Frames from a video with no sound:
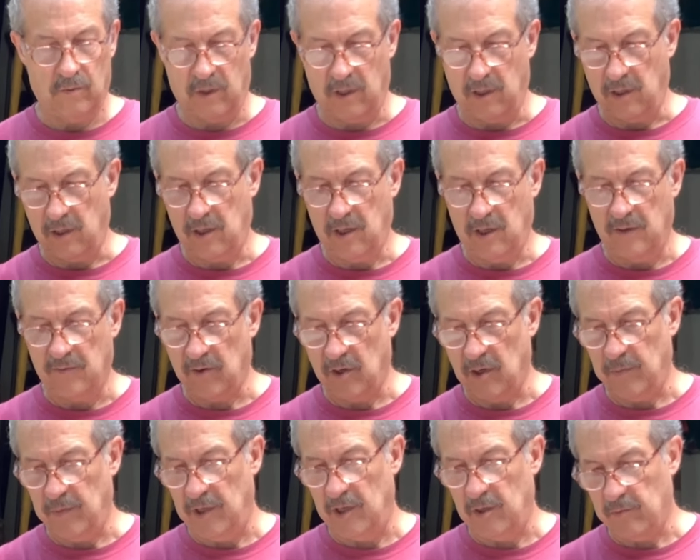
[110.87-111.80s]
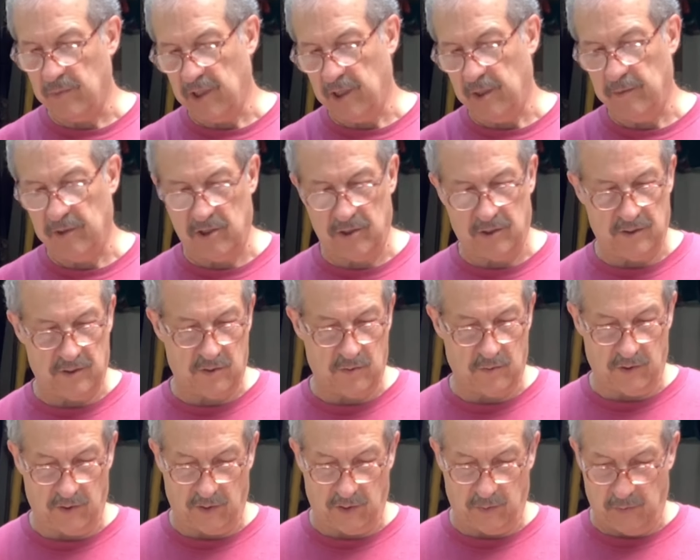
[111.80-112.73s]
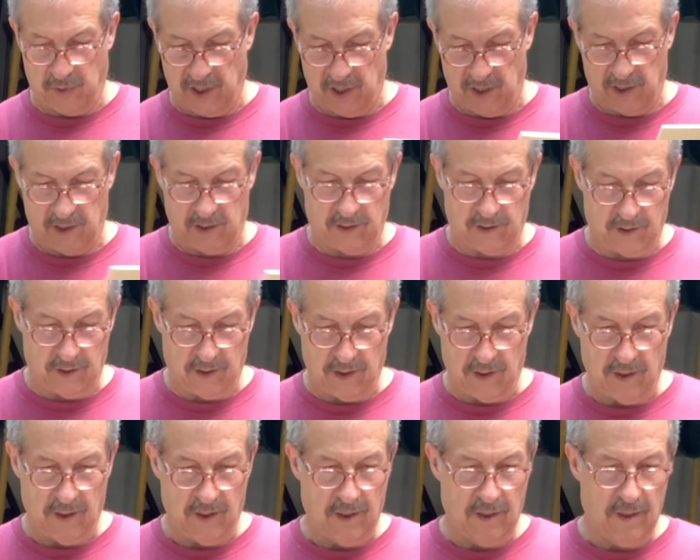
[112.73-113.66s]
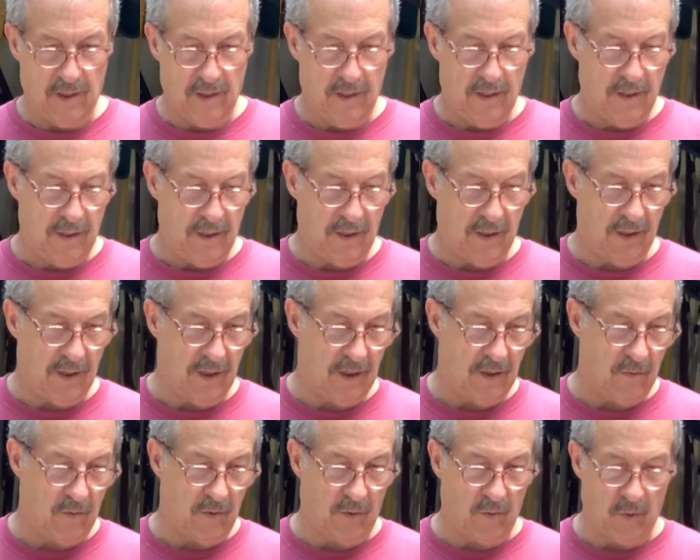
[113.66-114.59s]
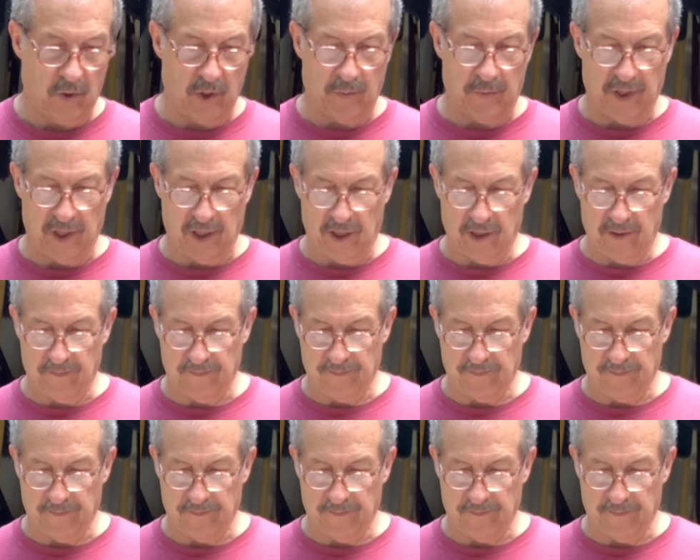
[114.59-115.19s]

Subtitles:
You can cover up any blemishes with paint and with wood putty.